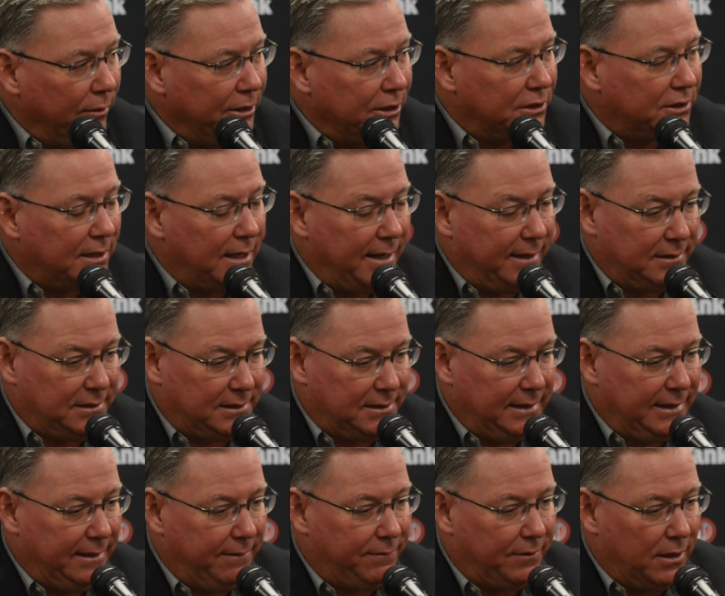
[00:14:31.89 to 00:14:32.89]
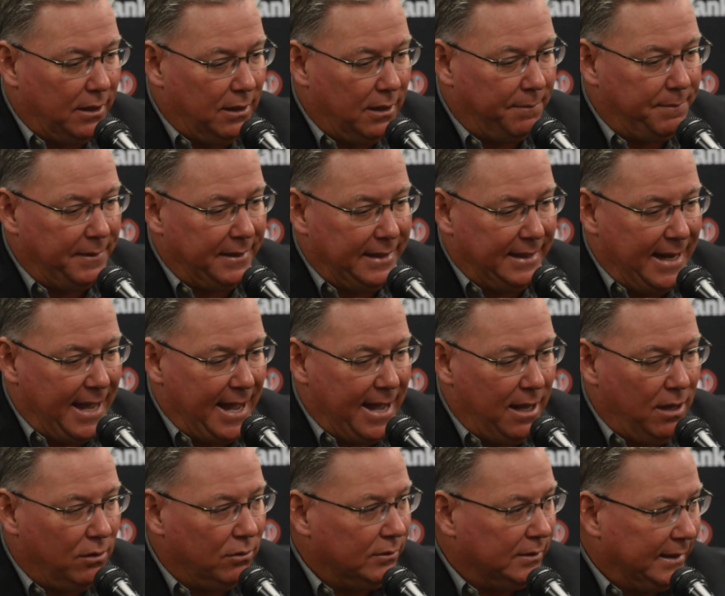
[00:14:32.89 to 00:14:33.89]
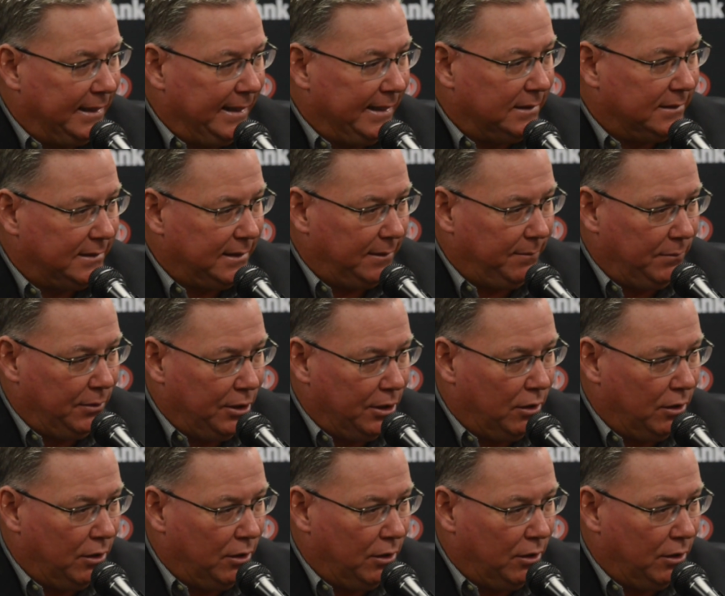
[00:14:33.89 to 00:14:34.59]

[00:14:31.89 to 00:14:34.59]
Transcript: We're just going to see if the up and down gets him,